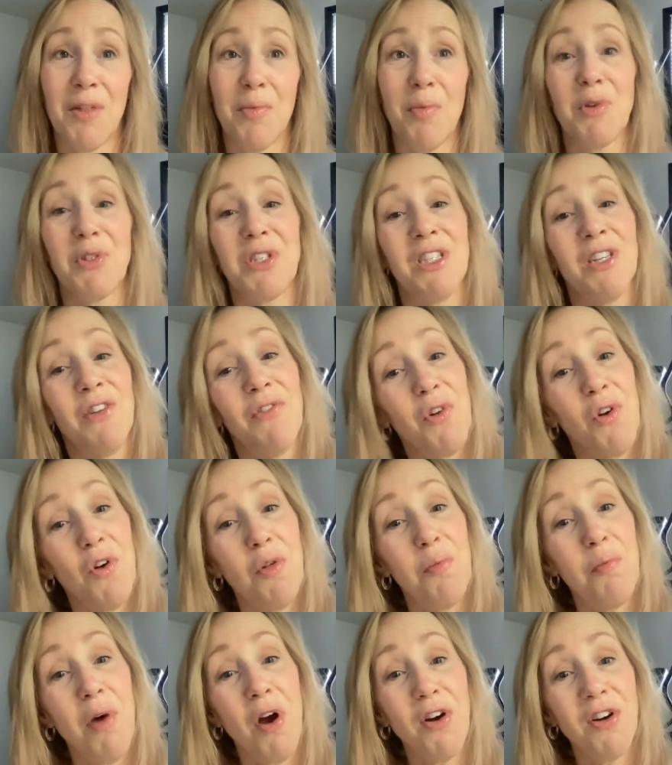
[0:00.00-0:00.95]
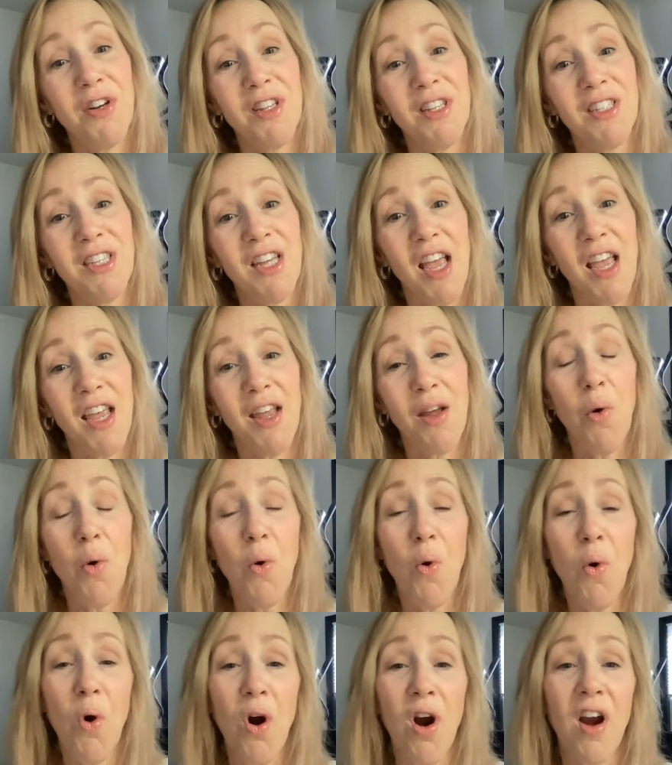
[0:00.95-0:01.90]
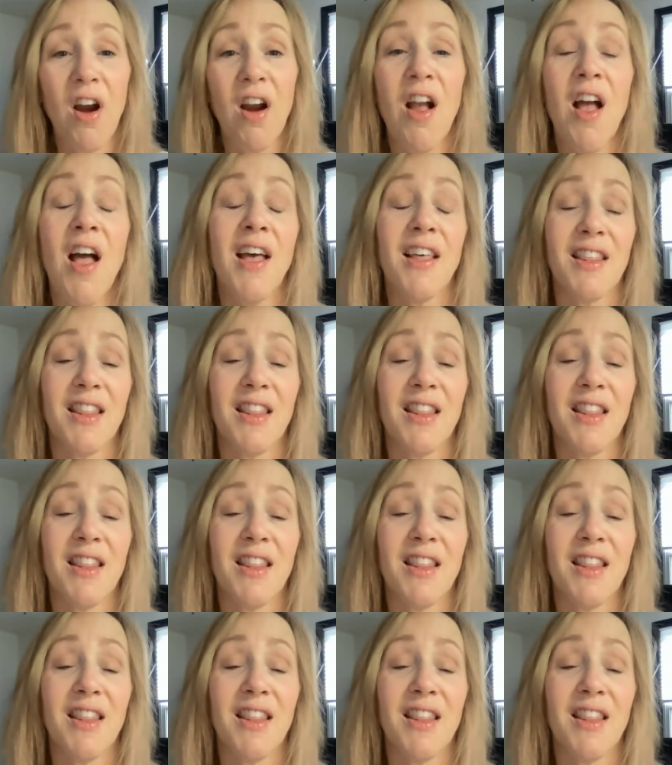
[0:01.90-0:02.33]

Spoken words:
the most difficult part of the day or